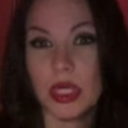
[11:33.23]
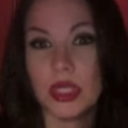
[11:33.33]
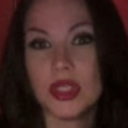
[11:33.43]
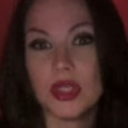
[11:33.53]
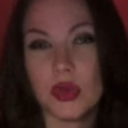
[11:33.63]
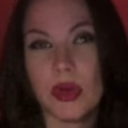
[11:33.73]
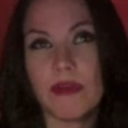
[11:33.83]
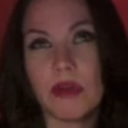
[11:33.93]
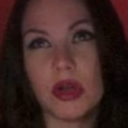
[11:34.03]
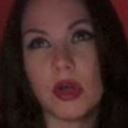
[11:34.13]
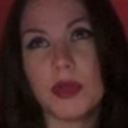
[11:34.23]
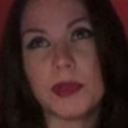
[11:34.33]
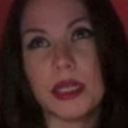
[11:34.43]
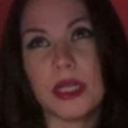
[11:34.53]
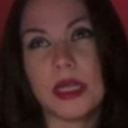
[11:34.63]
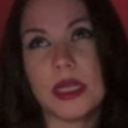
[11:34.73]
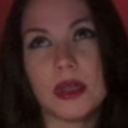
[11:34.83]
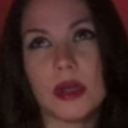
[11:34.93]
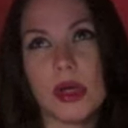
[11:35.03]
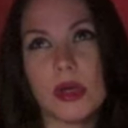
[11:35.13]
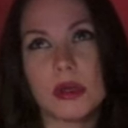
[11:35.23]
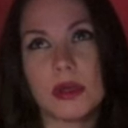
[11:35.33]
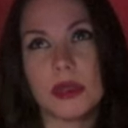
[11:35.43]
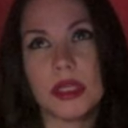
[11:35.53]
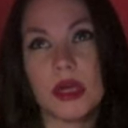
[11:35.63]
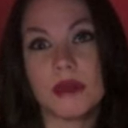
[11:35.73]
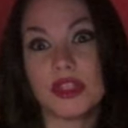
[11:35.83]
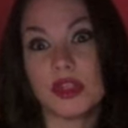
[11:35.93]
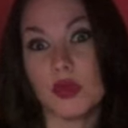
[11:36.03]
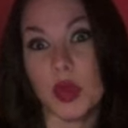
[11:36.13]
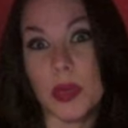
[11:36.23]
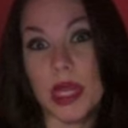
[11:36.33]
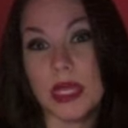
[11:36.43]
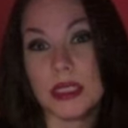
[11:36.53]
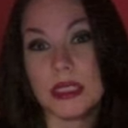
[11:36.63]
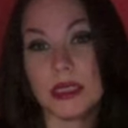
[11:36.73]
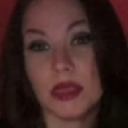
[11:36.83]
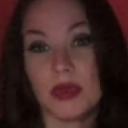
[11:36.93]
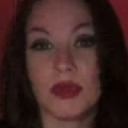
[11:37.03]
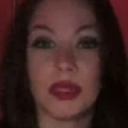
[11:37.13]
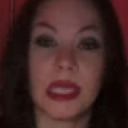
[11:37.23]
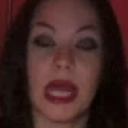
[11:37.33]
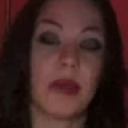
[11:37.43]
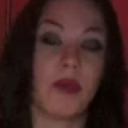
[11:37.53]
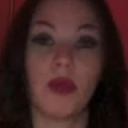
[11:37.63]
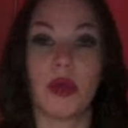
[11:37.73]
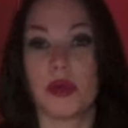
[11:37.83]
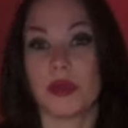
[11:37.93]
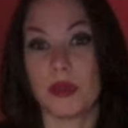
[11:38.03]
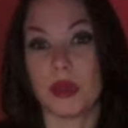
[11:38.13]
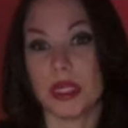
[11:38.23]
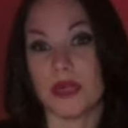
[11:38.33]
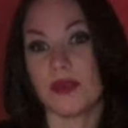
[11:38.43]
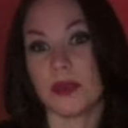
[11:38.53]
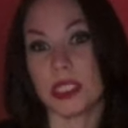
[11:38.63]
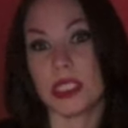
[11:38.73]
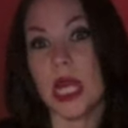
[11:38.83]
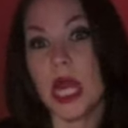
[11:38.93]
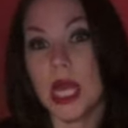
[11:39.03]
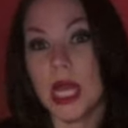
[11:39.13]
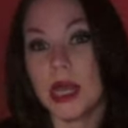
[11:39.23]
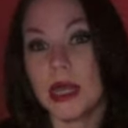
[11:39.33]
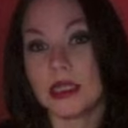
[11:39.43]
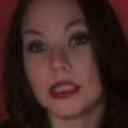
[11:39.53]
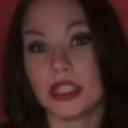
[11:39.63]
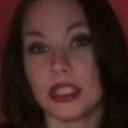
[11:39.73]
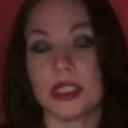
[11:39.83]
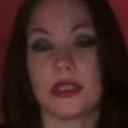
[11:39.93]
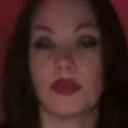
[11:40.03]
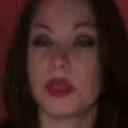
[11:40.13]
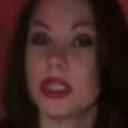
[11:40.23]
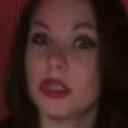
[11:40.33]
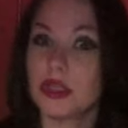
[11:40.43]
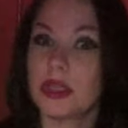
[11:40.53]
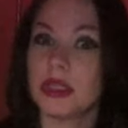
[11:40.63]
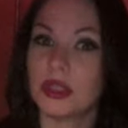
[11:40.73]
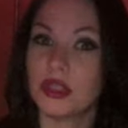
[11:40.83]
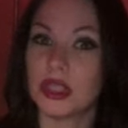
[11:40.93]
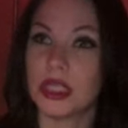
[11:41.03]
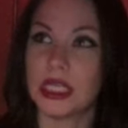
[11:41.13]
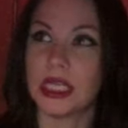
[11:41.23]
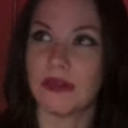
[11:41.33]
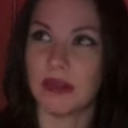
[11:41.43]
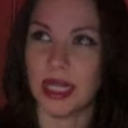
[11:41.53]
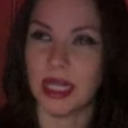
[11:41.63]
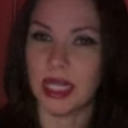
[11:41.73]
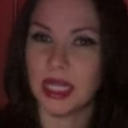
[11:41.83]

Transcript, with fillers: So a Virgo would be, you know, when it comes to romance, they're the type where they would give the massage, and they're really good at usually giving.